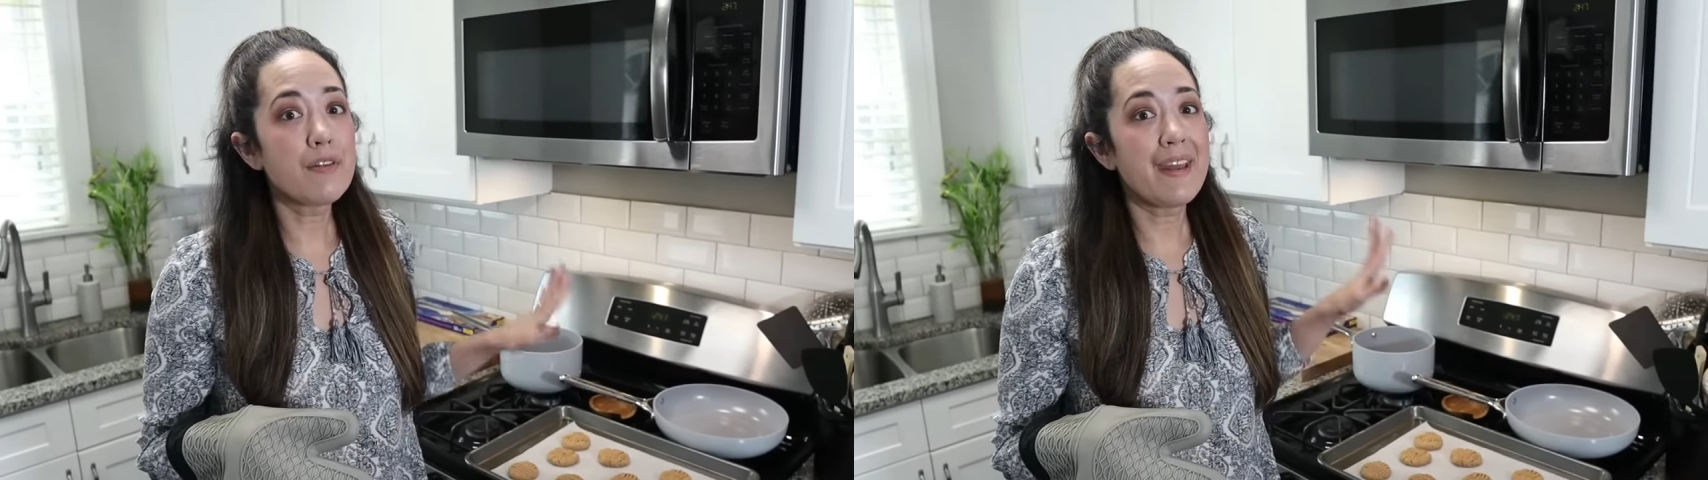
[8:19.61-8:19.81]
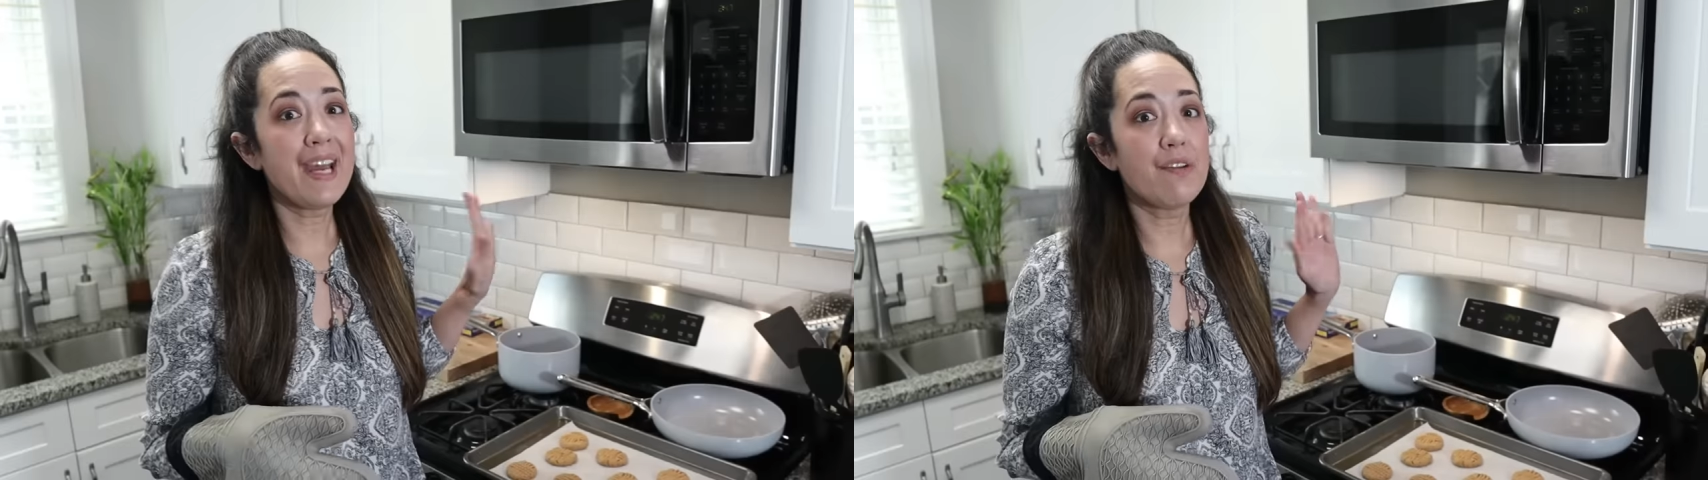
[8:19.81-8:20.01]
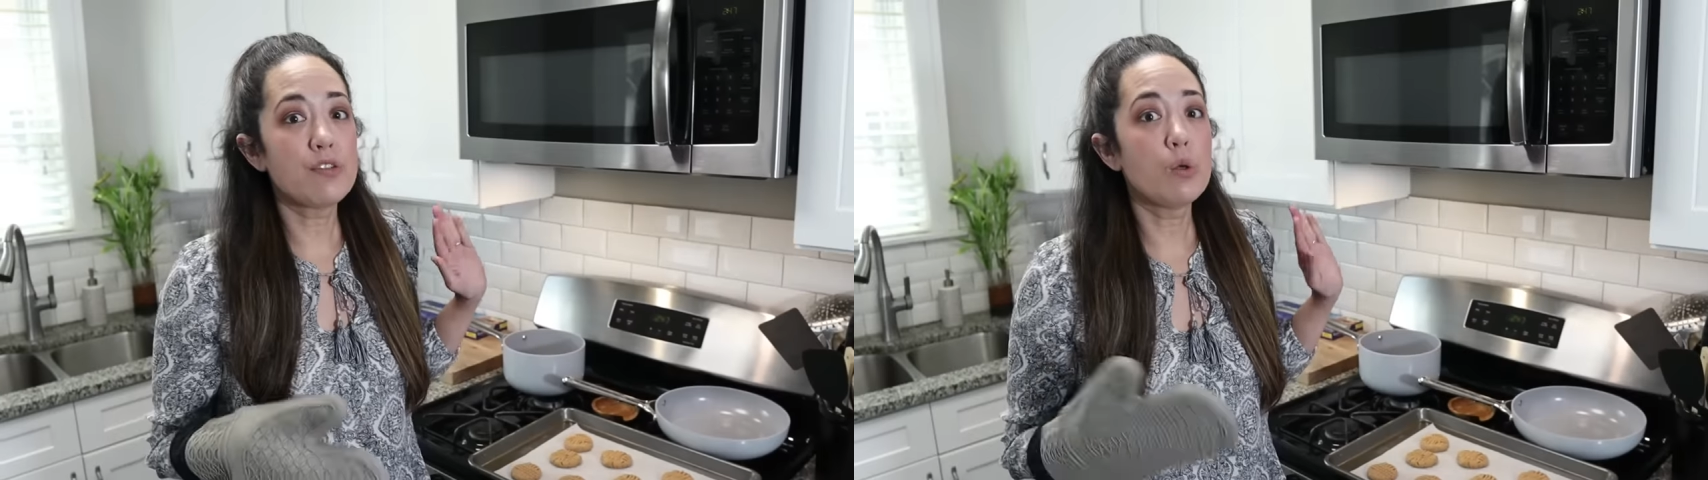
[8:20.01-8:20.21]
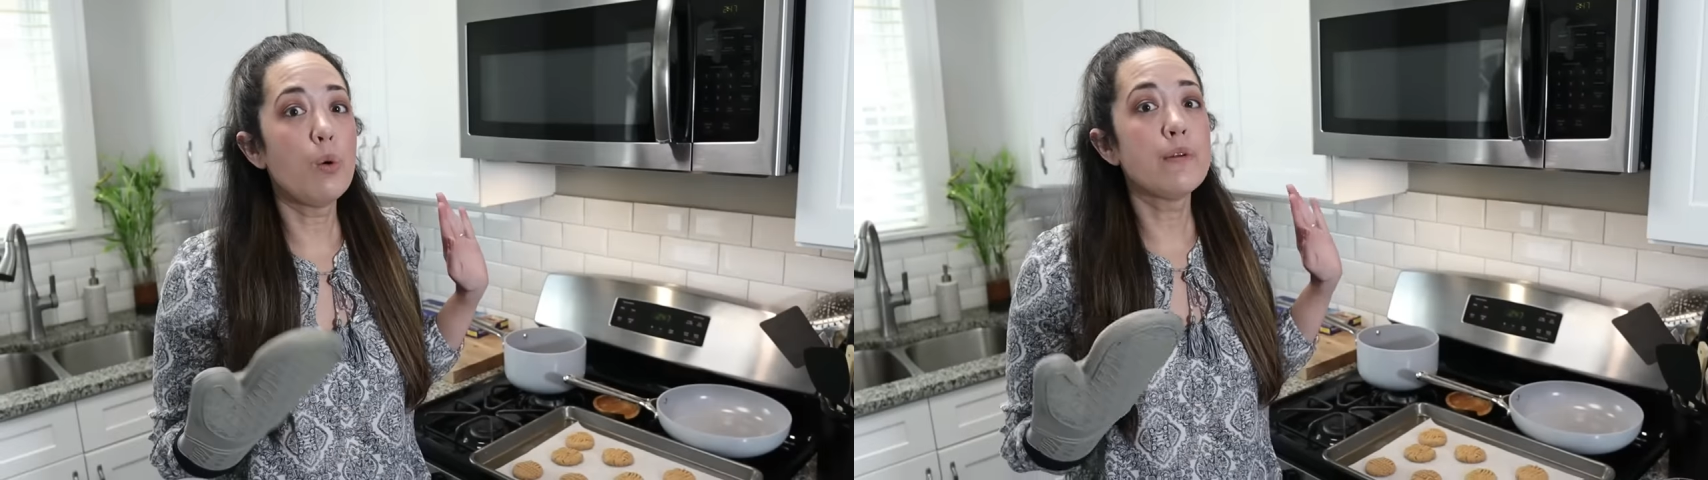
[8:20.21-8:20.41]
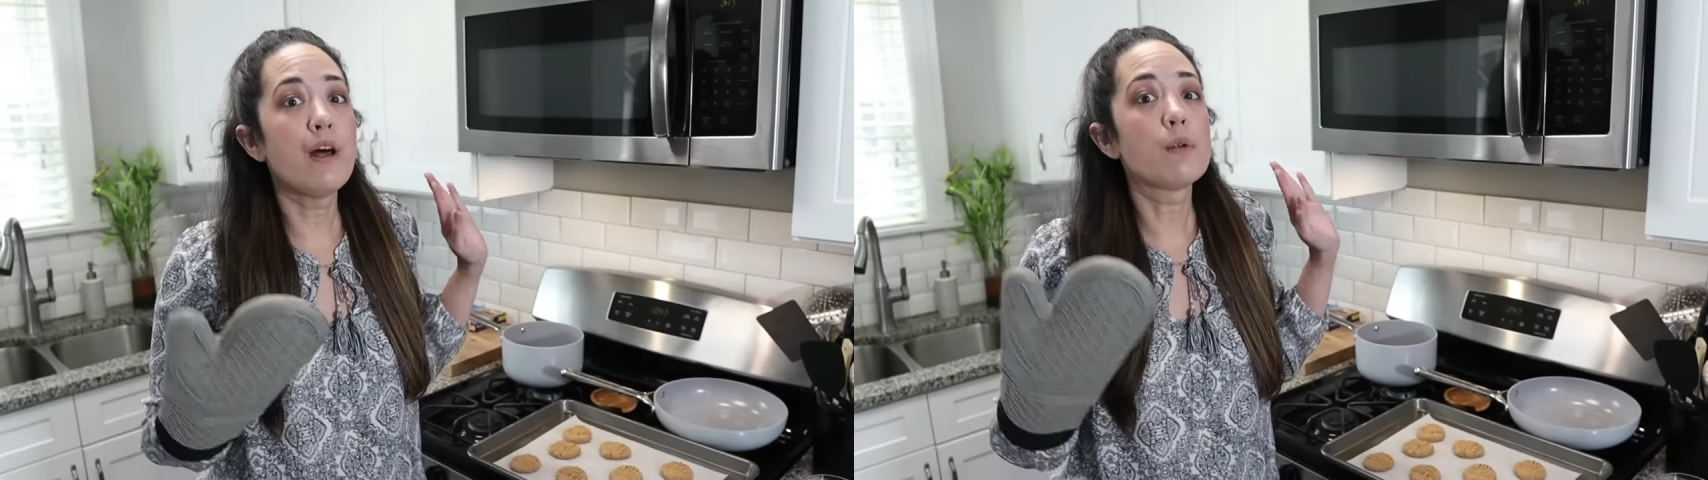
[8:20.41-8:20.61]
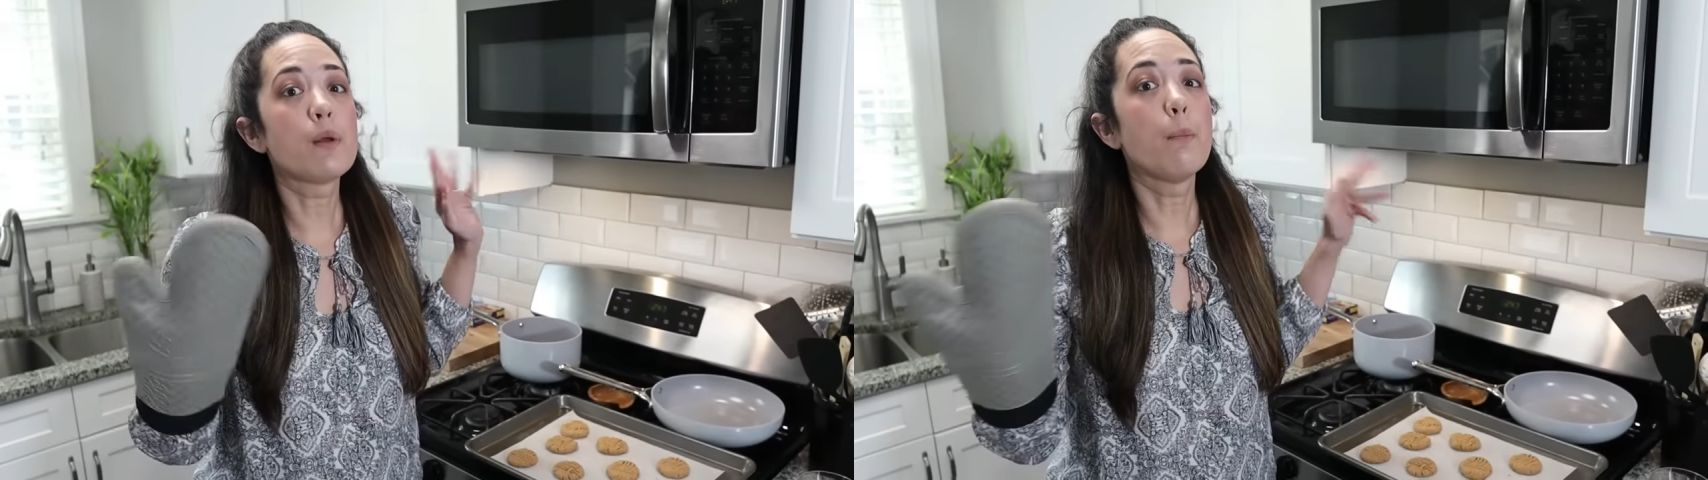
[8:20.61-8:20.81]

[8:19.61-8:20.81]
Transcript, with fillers: so they have to cool down